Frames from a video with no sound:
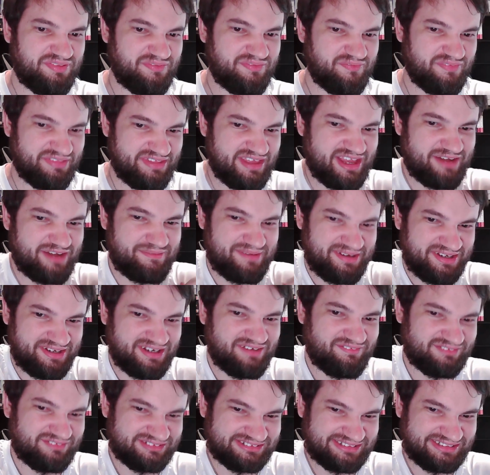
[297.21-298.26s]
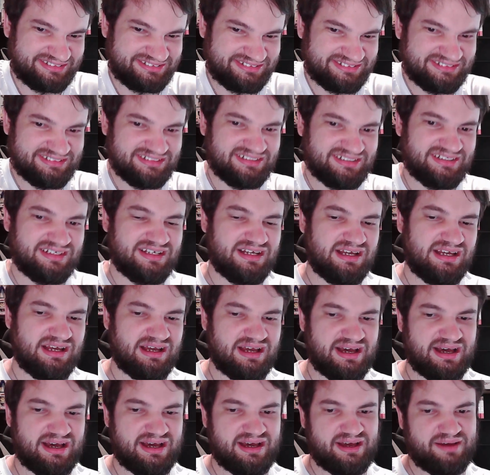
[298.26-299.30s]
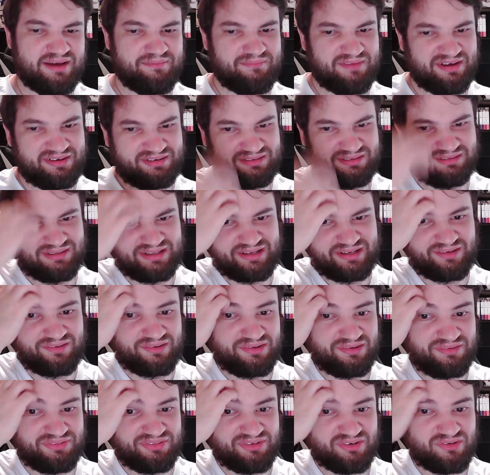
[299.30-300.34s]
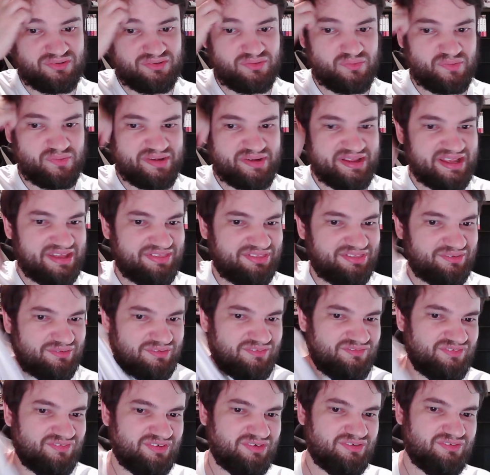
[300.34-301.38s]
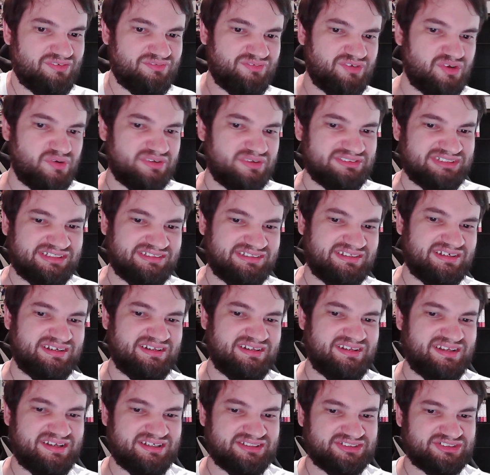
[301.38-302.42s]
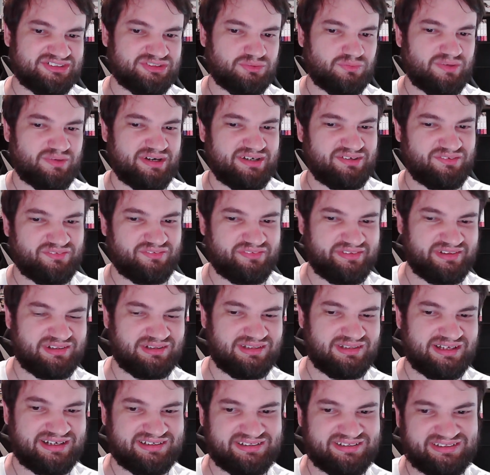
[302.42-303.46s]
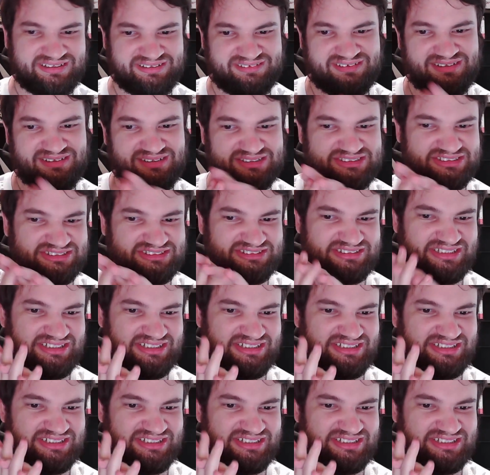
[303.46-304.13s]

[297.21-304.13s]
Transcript: when the anime covers it. Uh, on a lighter note, though, we get the reveal of Noah's identity as director of the Galactic Intelligence